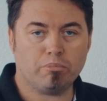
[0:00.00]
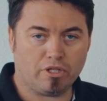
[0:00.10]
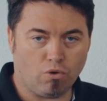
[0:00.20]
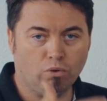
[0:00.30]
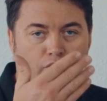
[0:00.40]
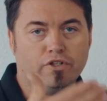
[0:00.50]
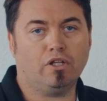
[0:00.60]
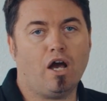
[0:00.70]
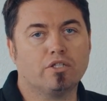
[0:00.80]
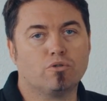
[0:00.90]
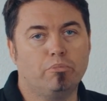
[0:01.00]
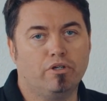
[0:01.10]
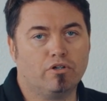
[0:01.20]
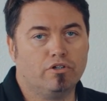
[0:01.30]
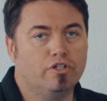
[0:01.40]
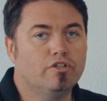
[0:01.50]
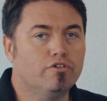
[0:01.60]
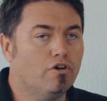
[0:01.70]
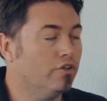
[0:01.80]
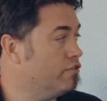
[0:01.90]
but all of the lights will be
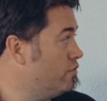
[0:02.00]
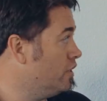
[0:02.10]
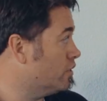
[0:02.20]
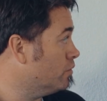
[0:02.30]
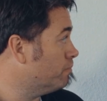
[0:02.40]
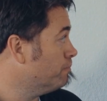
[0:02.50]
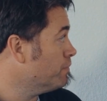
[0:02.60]
on the vehicle.